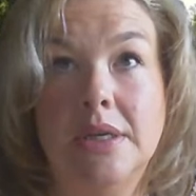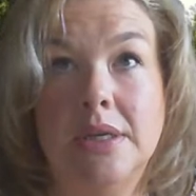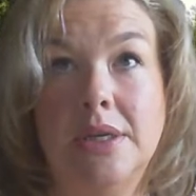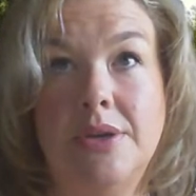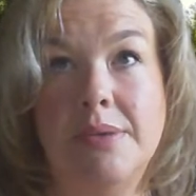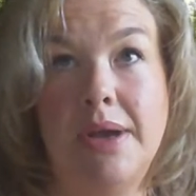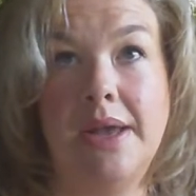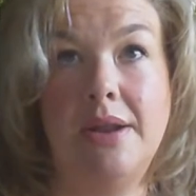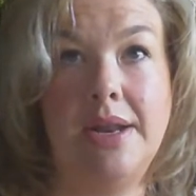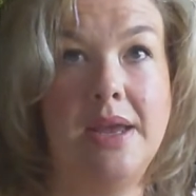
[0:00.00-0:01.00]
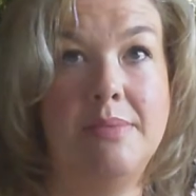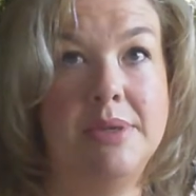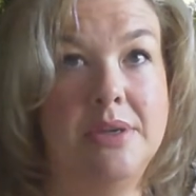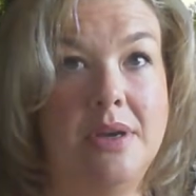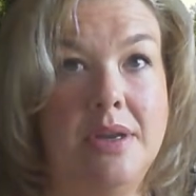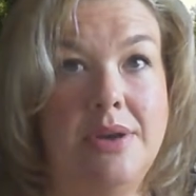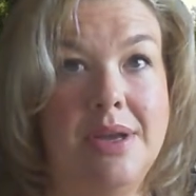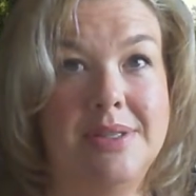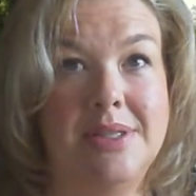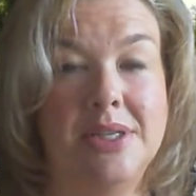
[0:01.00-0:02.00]
You can buy it on Amazon. You
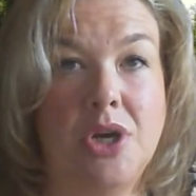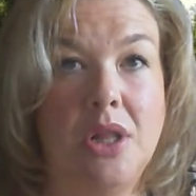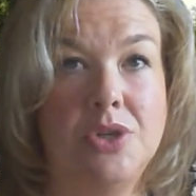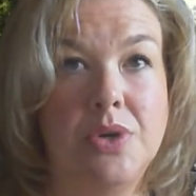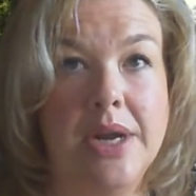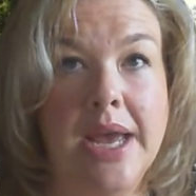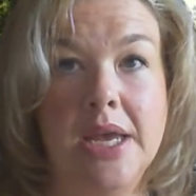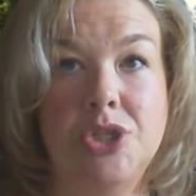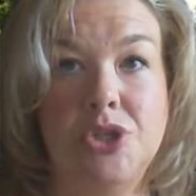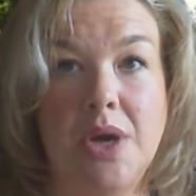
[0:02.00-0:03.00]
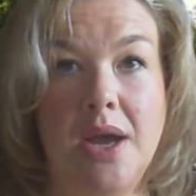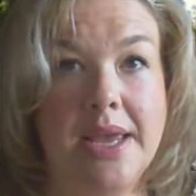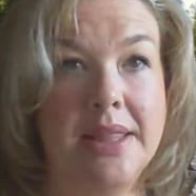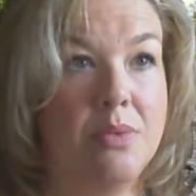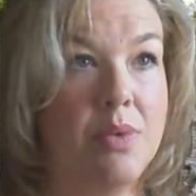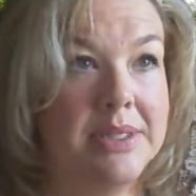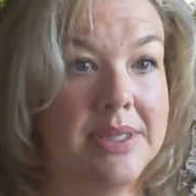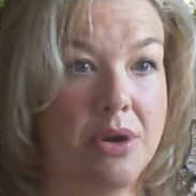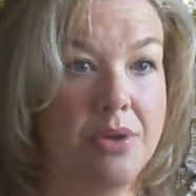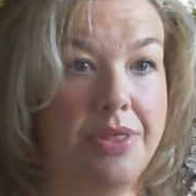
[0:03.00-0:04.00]
can the dollar store. Do not get the ones
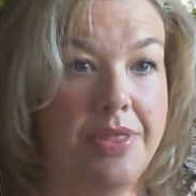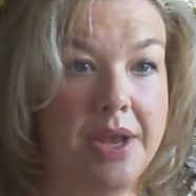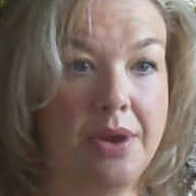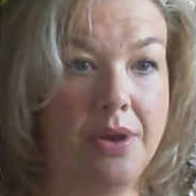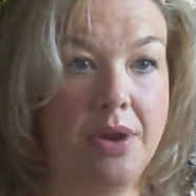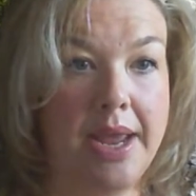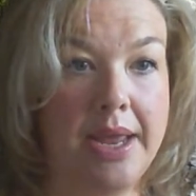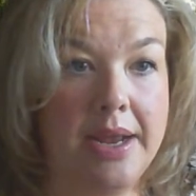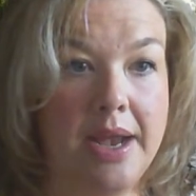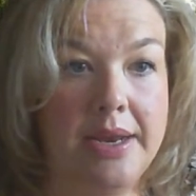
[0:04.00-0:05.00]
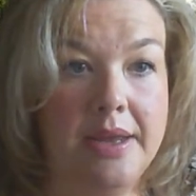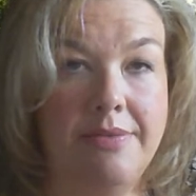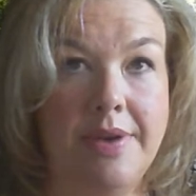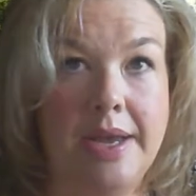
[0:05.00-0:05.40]
that are thicker and kind of.